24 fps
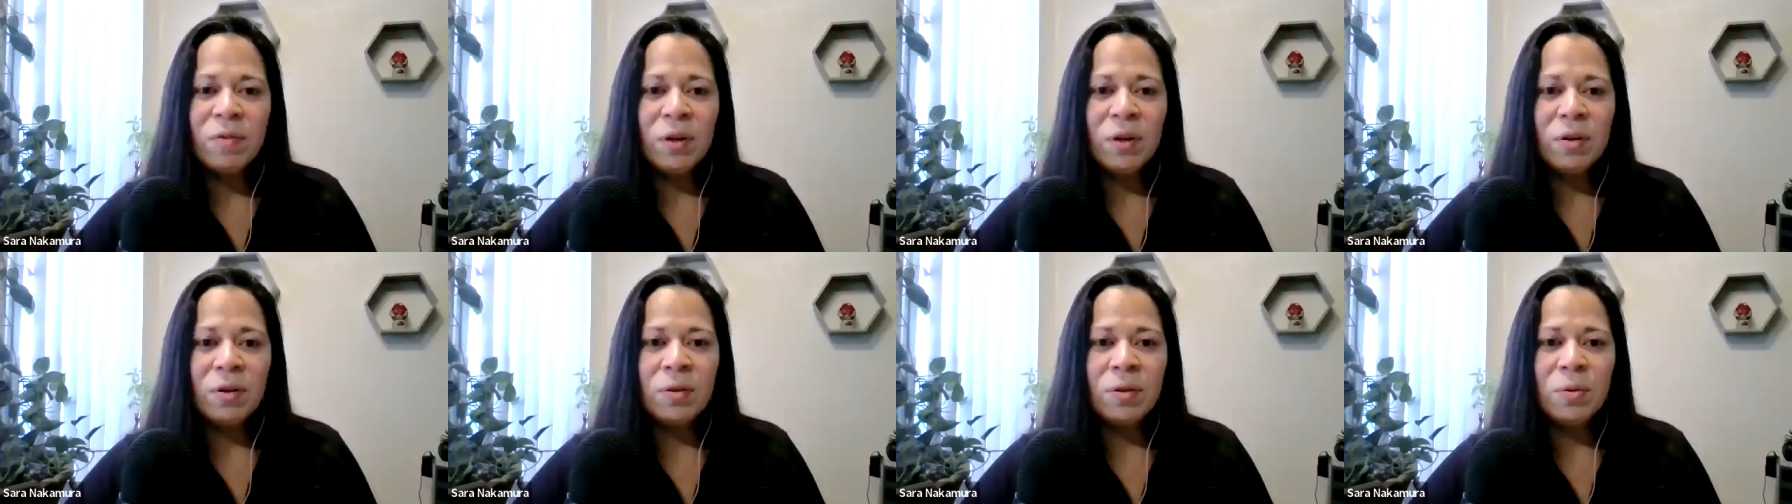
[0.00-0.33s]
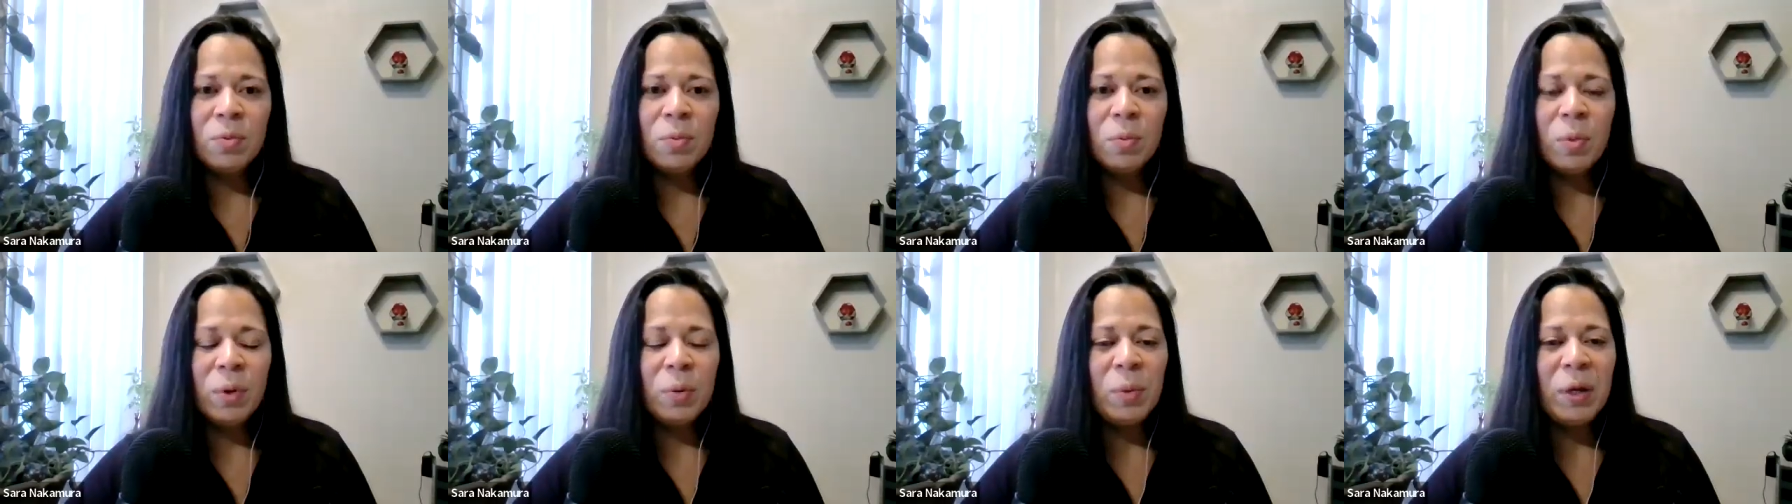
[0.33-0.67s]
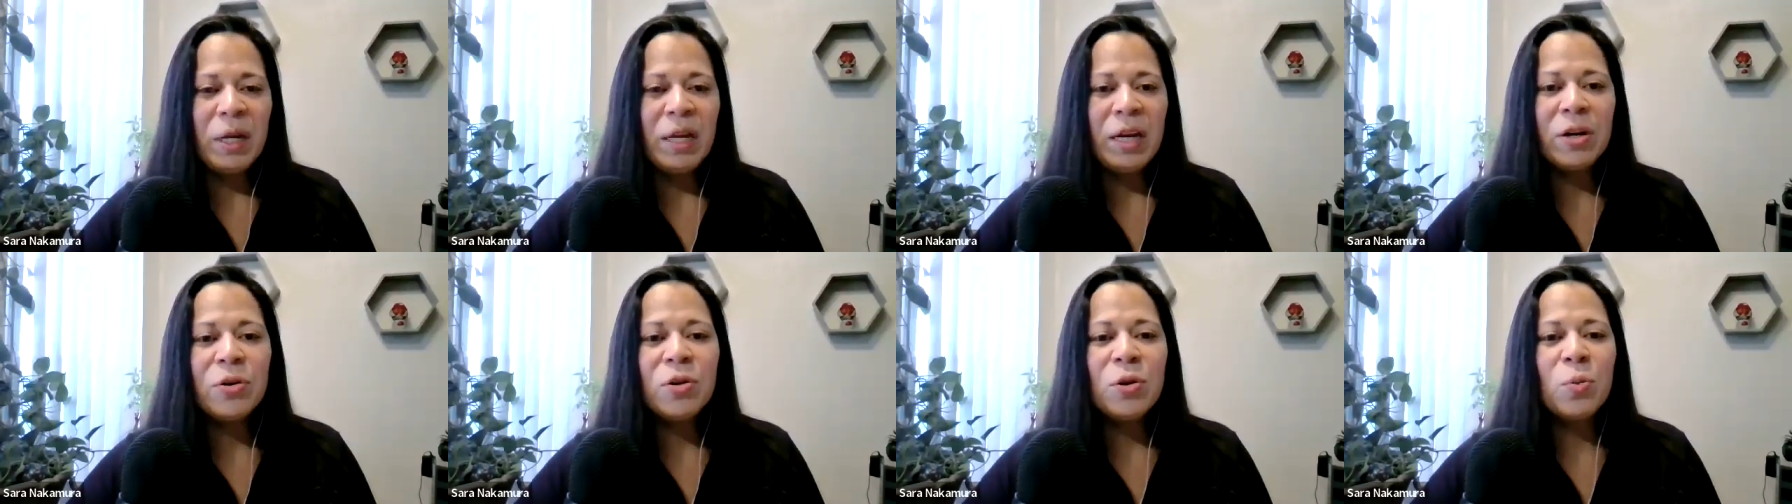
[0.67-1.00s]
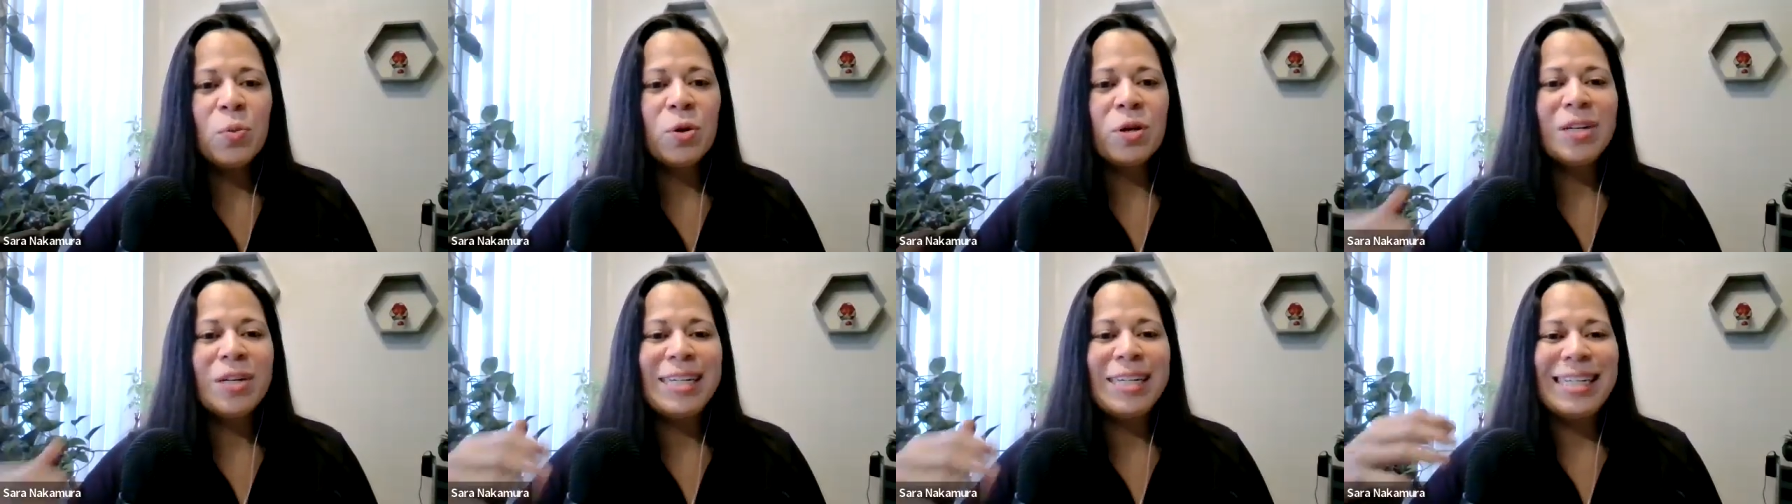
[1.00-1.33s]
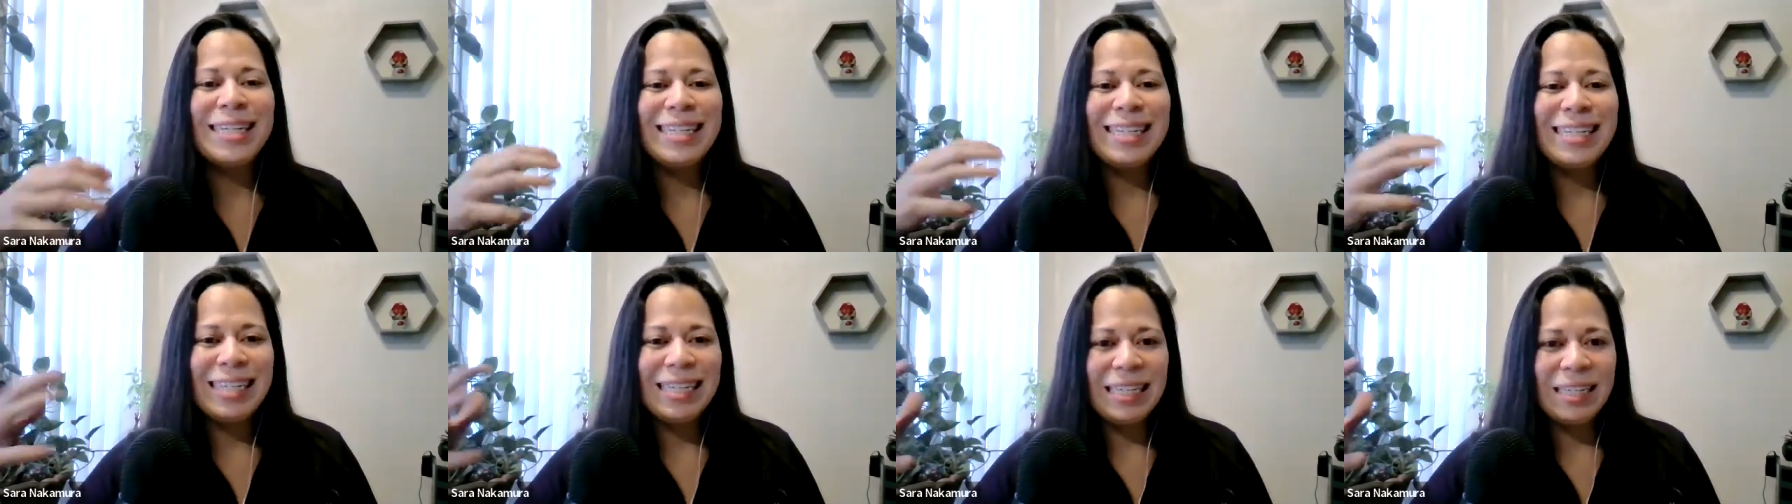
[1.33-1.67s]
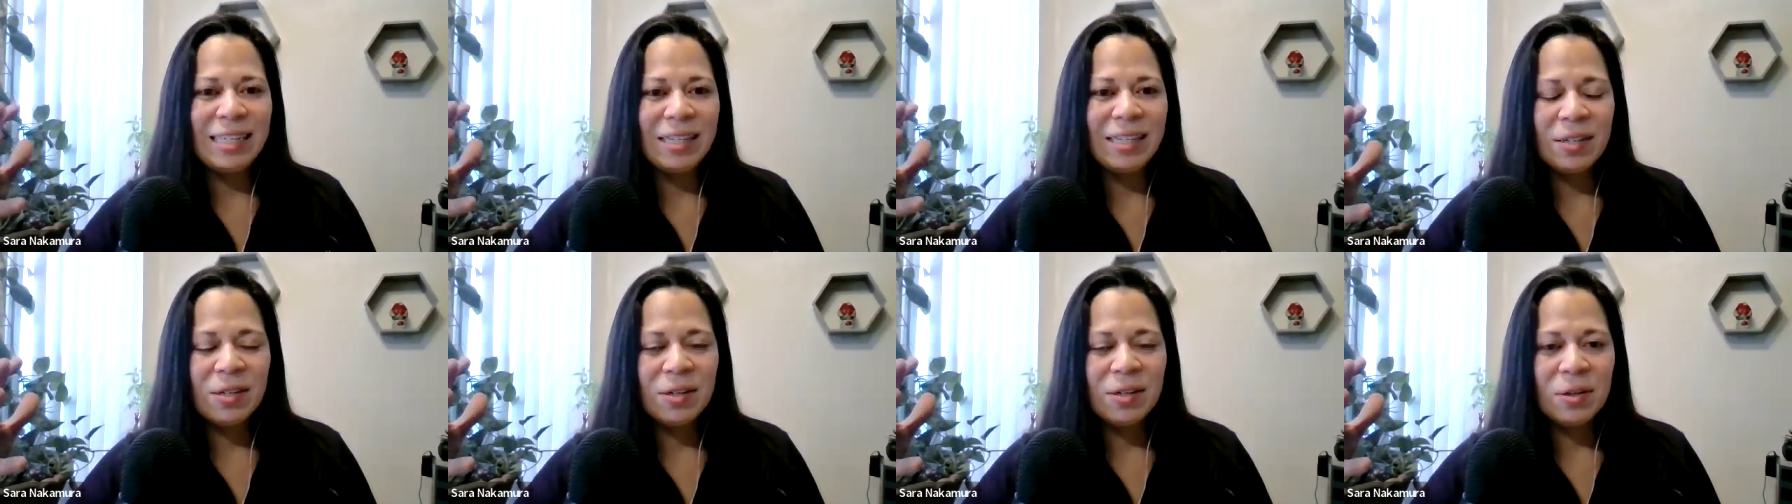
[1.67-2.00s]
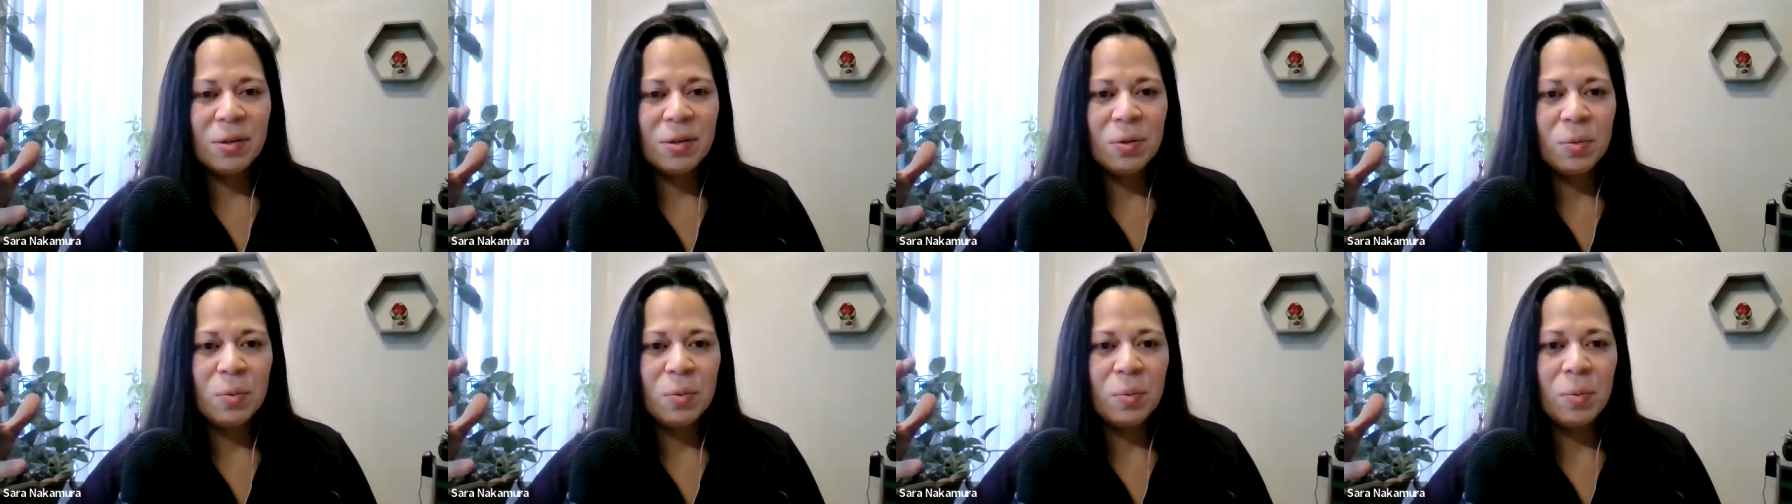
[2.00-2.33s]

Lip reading: of all, when we hear the word disease,